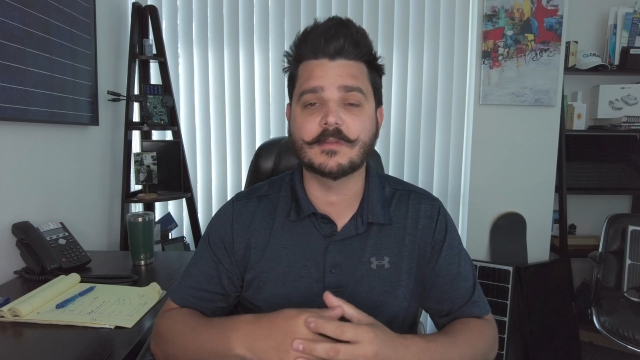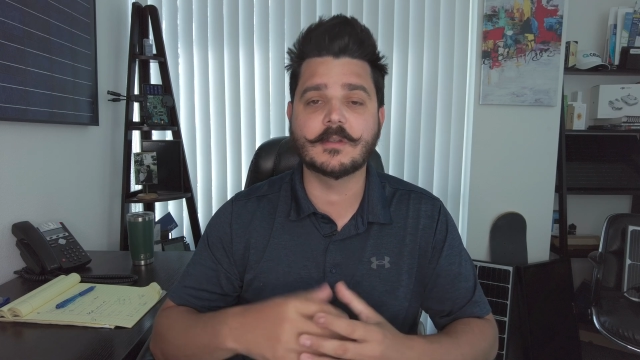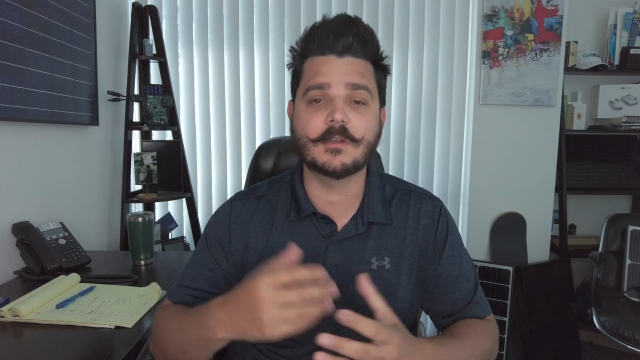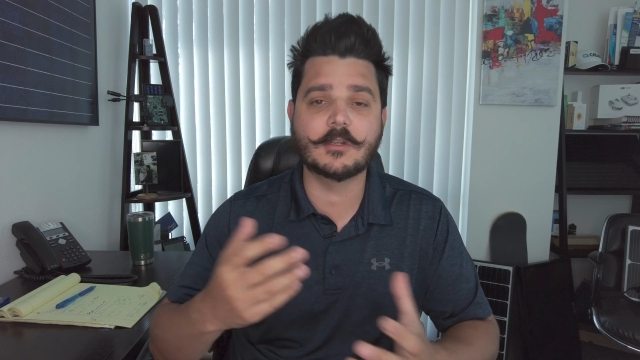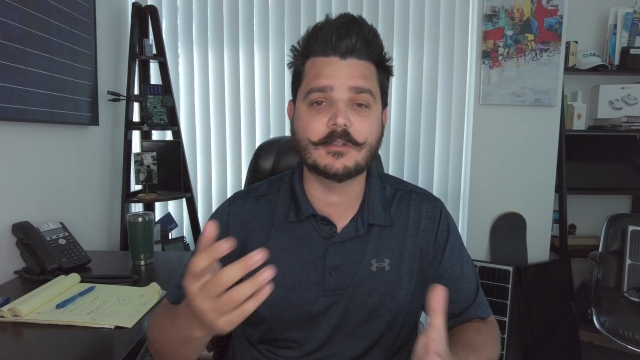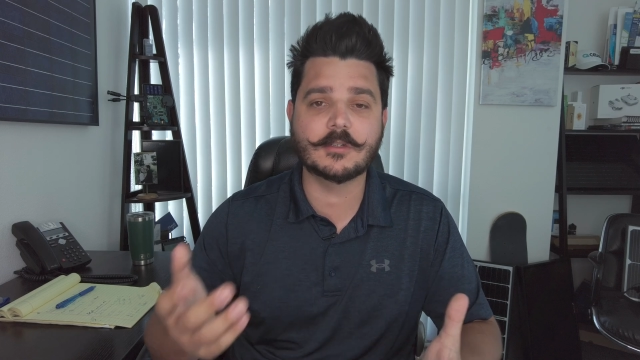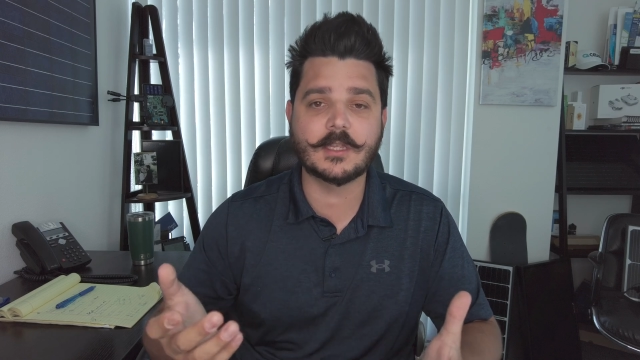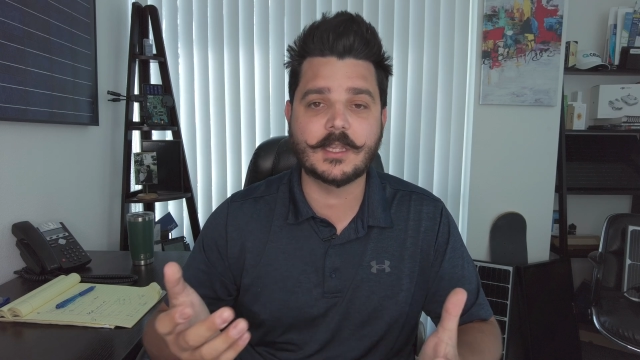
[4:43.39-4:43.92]
so
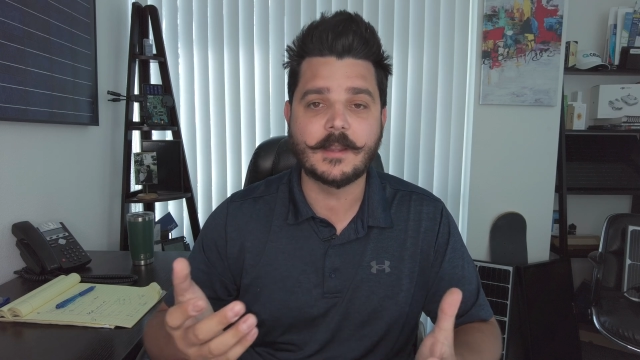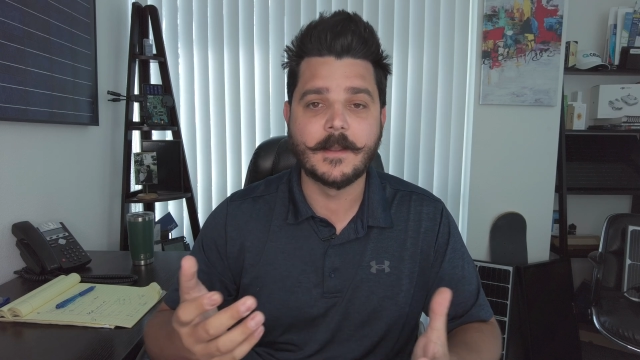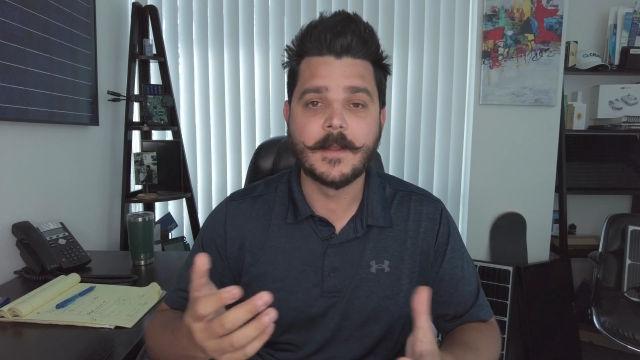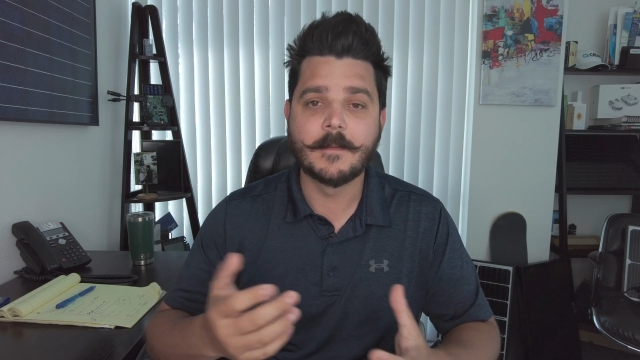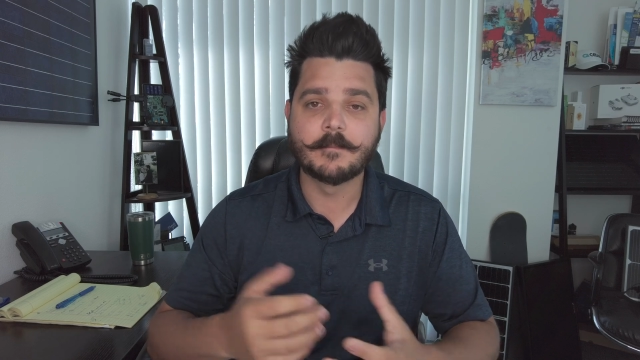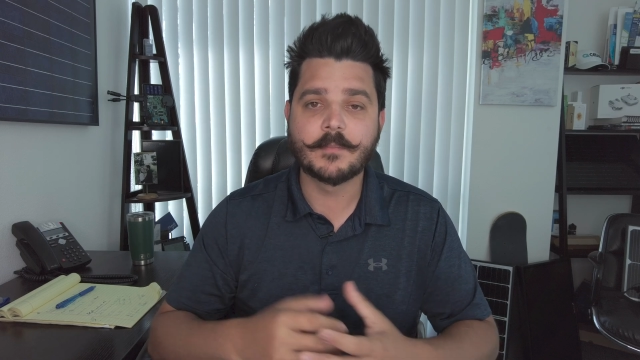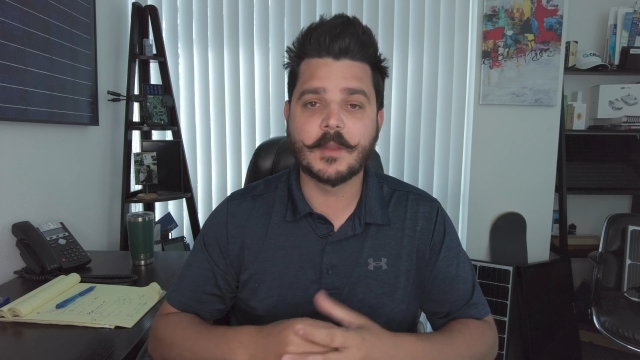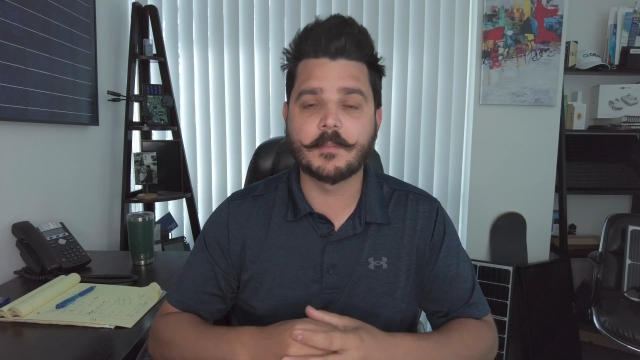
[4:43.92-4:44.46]
usually
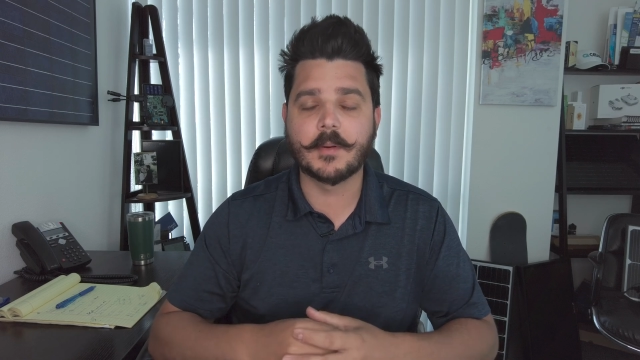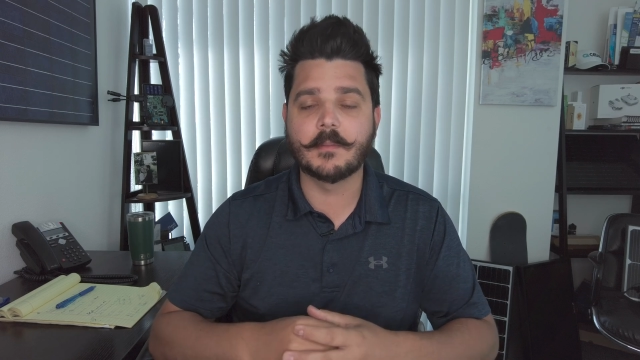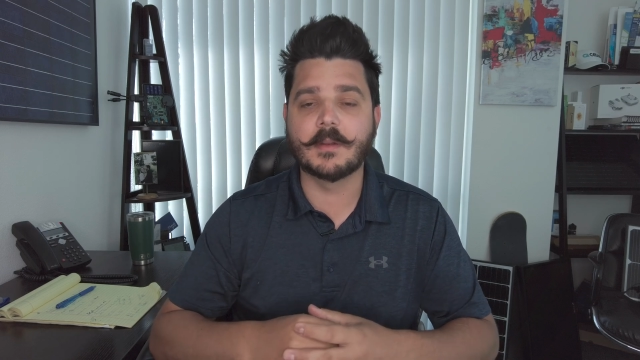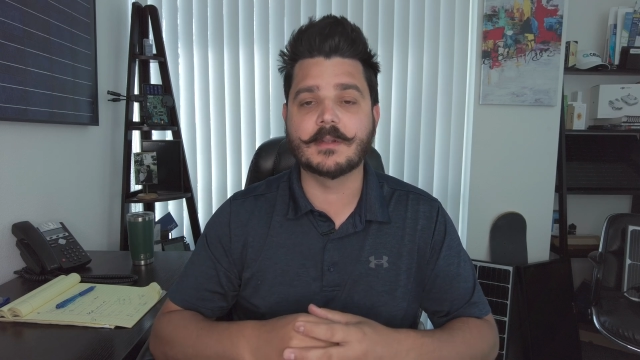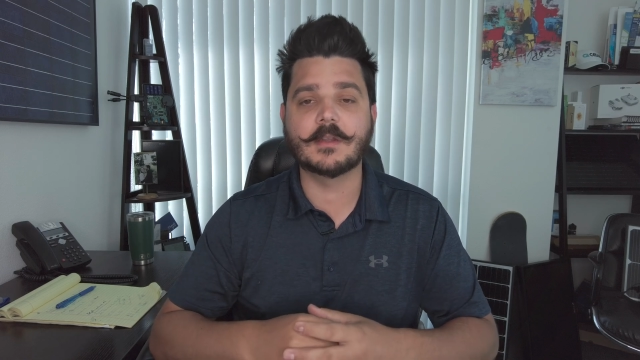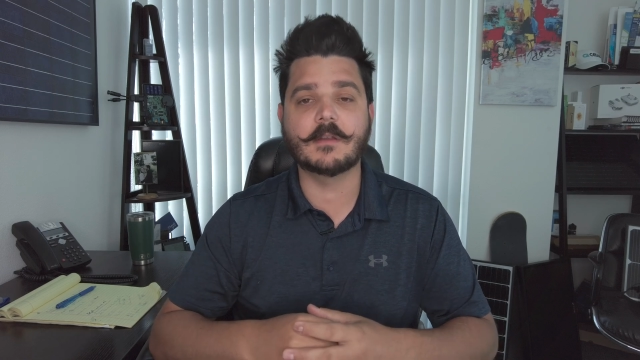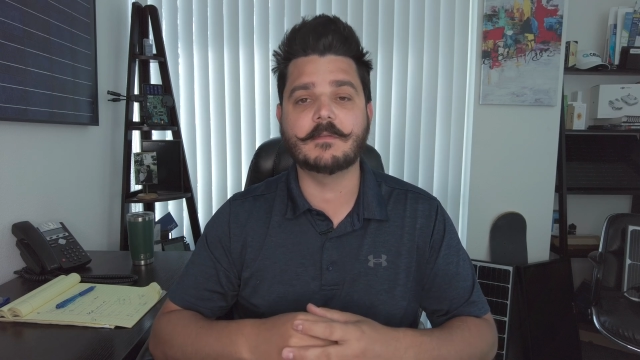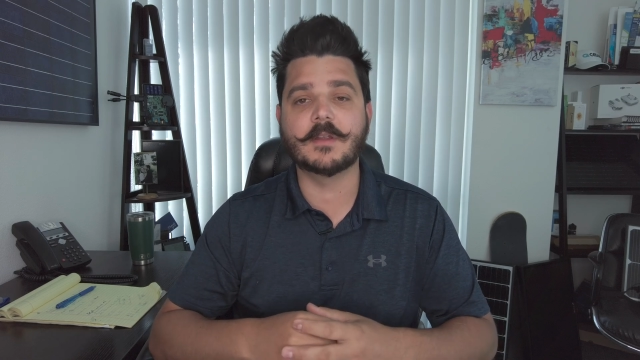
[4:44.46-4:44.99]
the
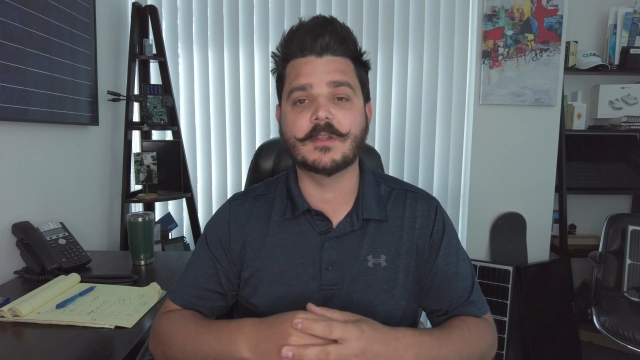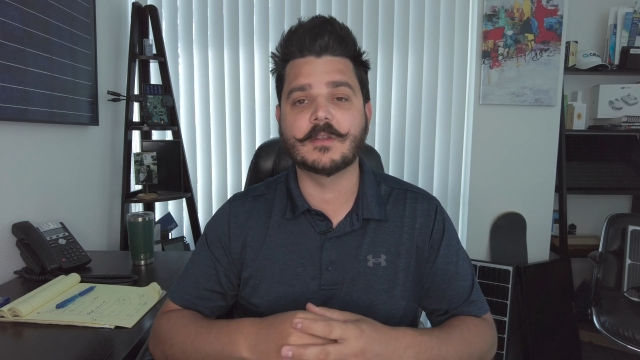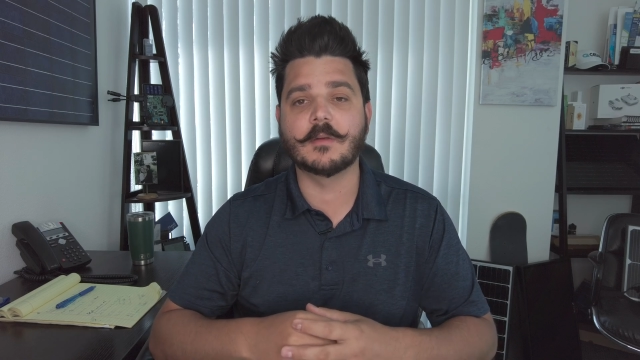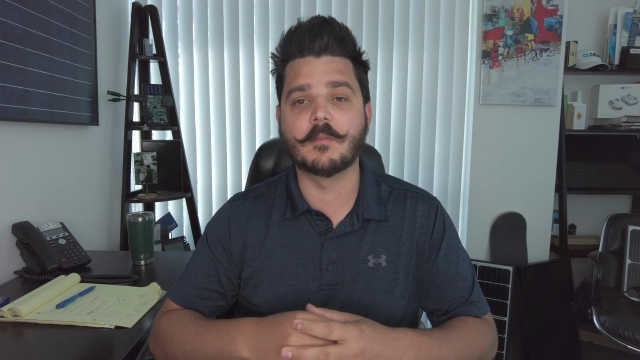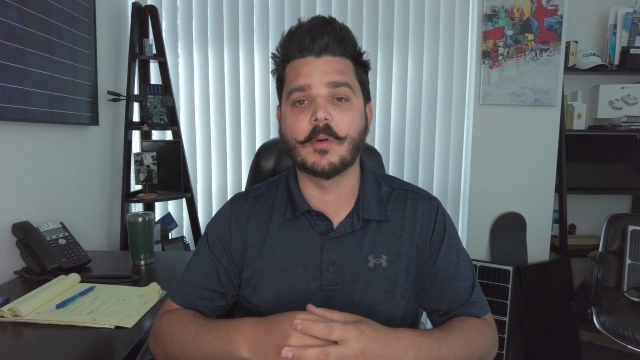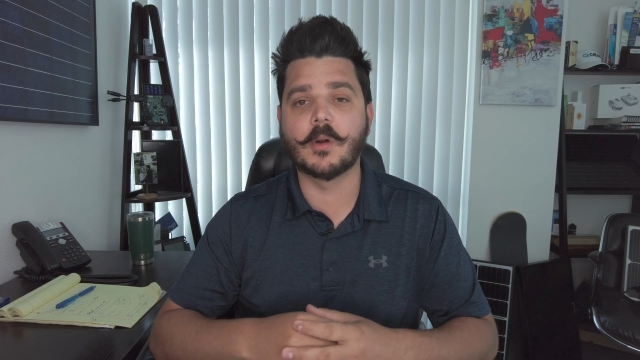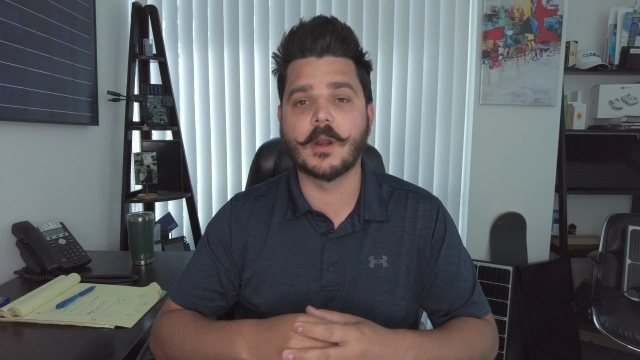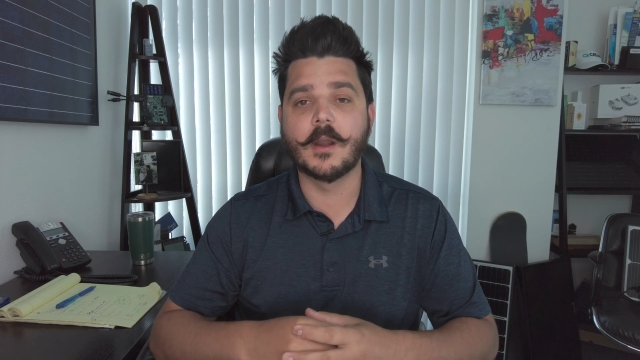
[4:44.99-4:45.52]
permitting fees are
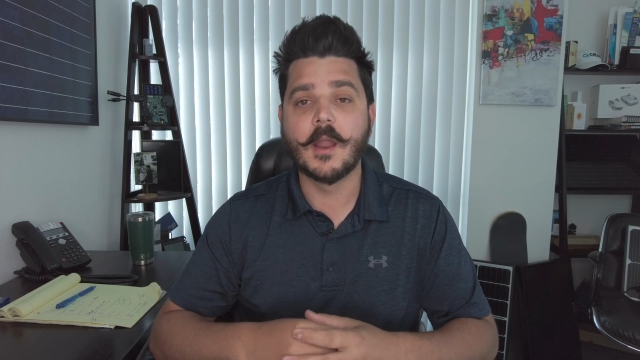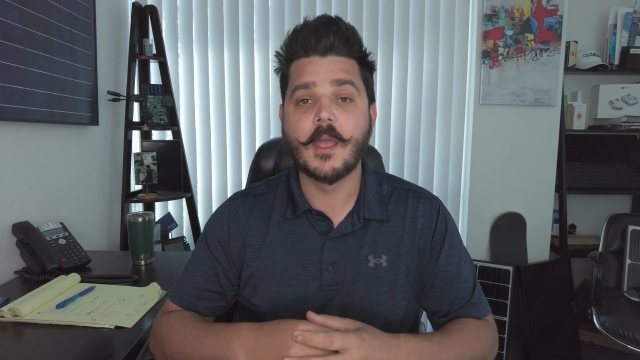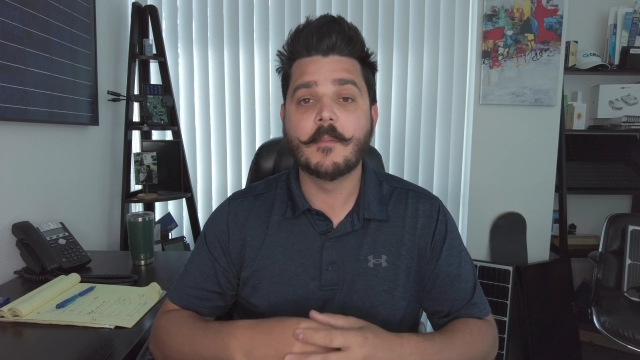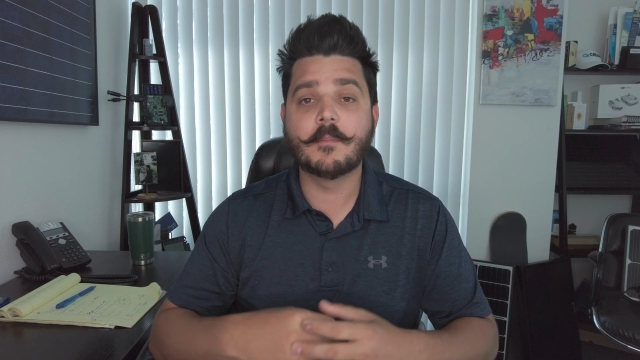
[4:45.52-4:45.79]
more.